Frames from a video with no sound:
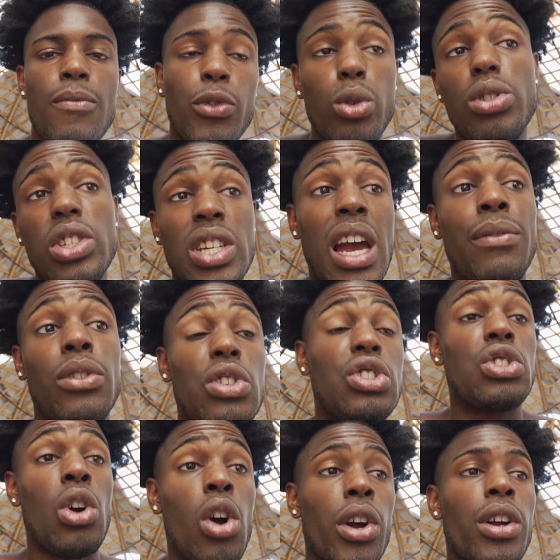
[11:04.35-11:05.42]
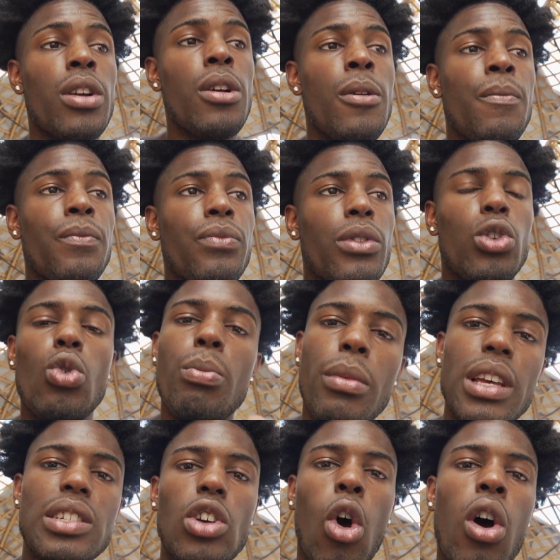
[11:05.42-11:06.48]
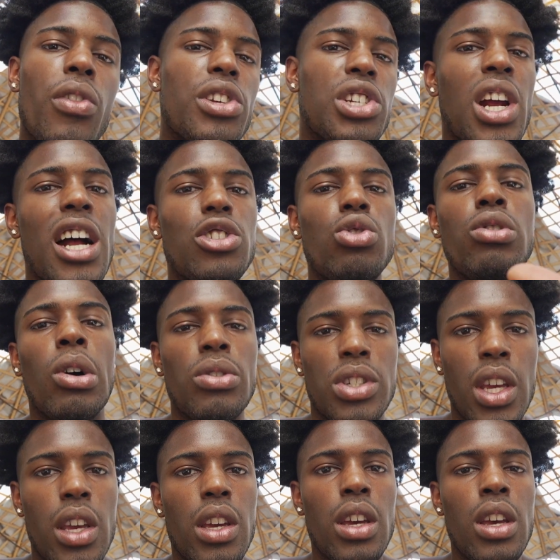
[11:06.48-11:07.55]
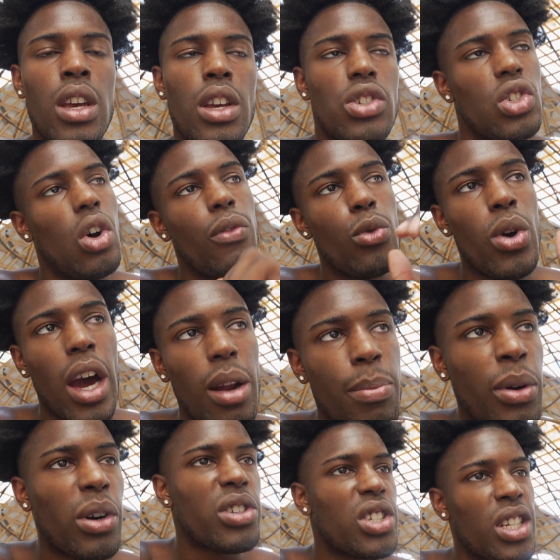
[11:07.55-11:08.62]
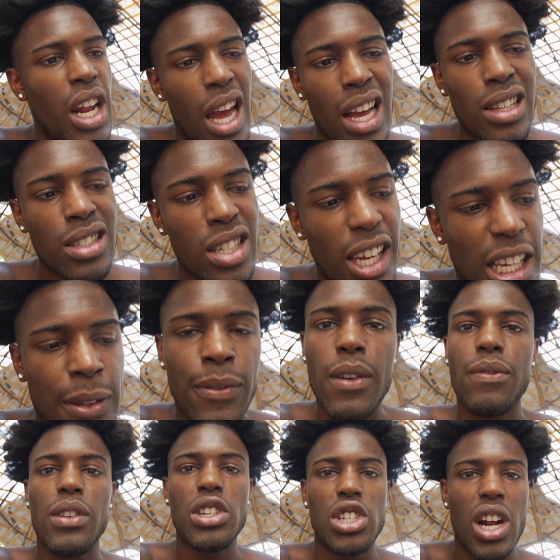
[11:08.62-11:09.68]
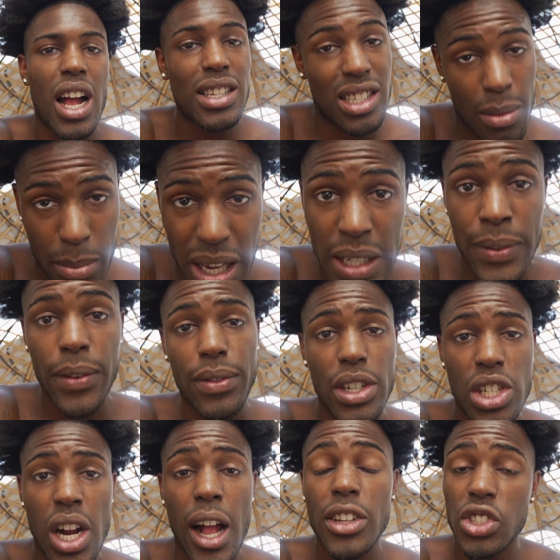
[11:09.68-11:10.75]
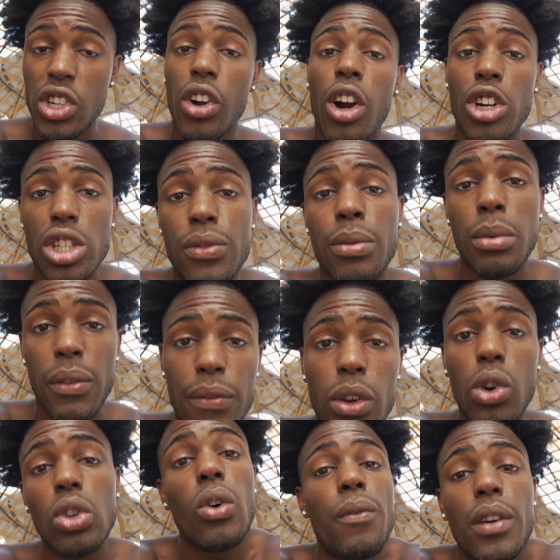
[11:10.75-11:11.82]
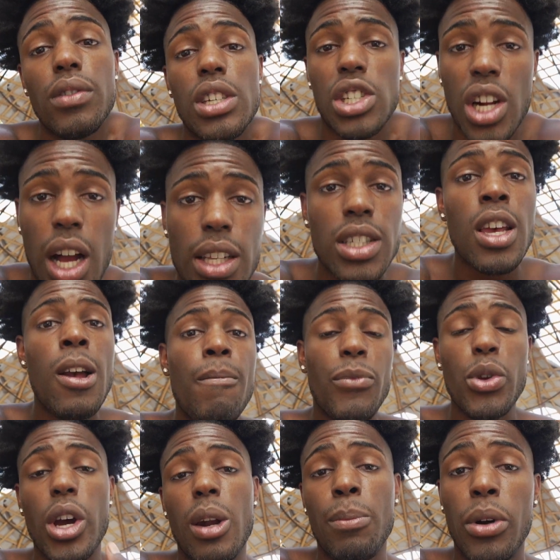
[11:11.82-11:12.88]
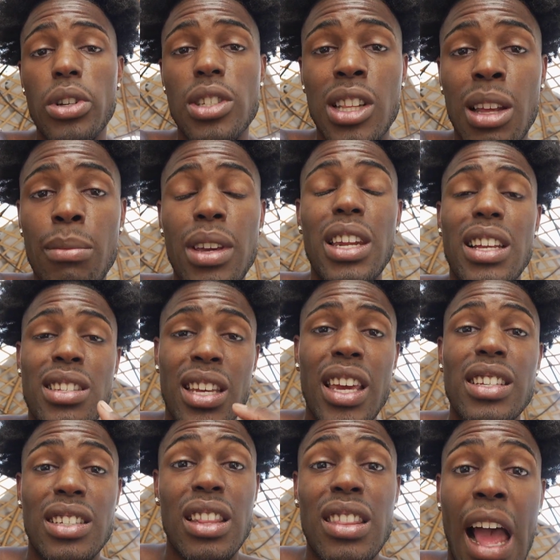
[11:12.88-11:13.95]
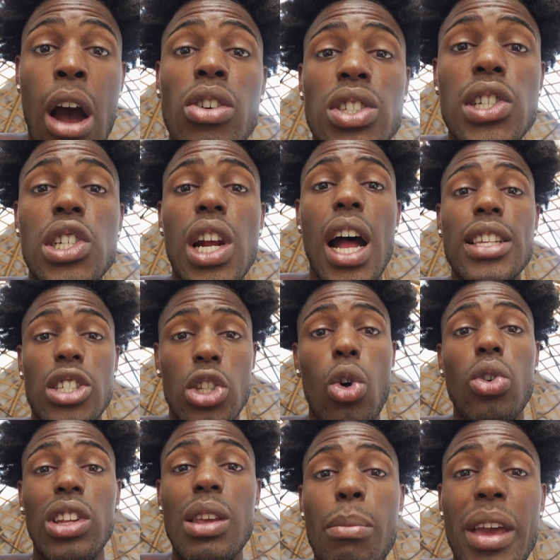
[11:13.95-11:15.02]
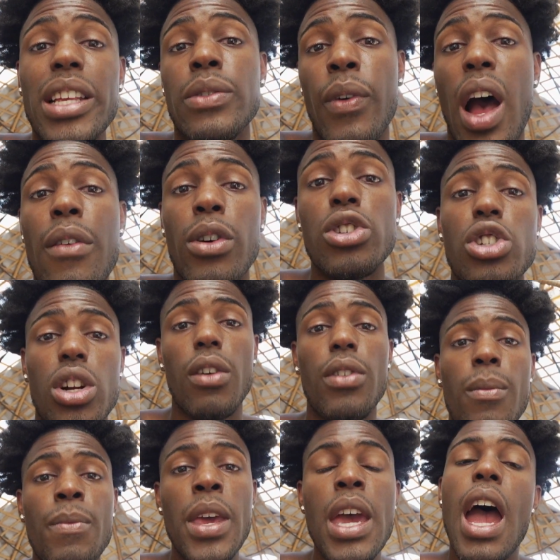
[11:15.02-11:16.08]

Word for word: You just have to start. You miss all the shots you don't take. So if you got a person that takes 50 shots and makes 50 shots, they're 100 from the field on 50 shots. You got a person like me that takes a thousand shots and only makes 500 of them.